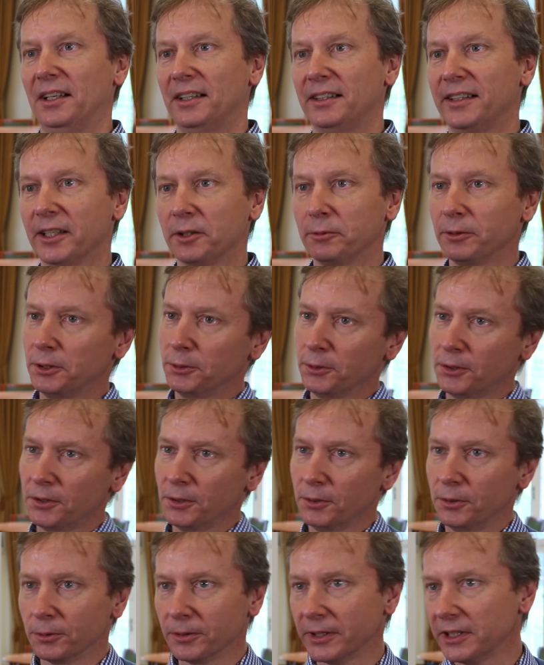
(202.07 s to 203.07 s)
like we used
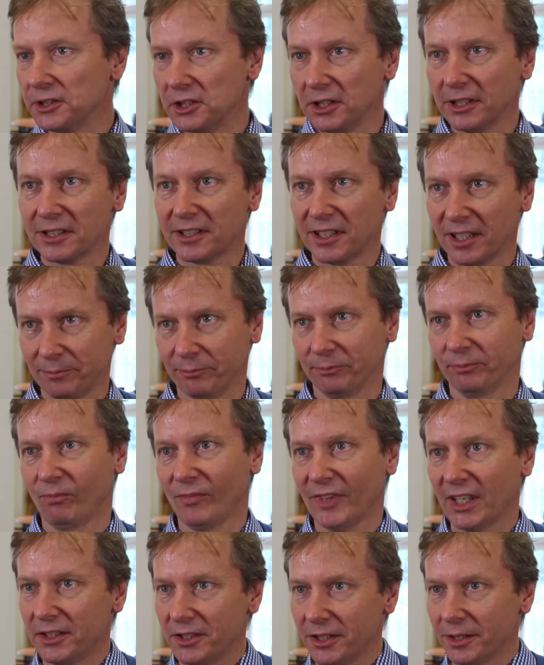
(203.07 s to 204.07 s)
to do in GSM,
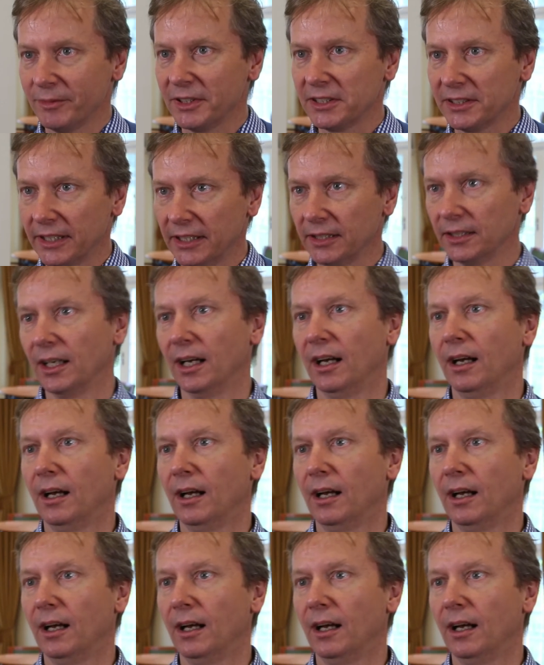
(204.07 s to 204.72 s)
GMSK,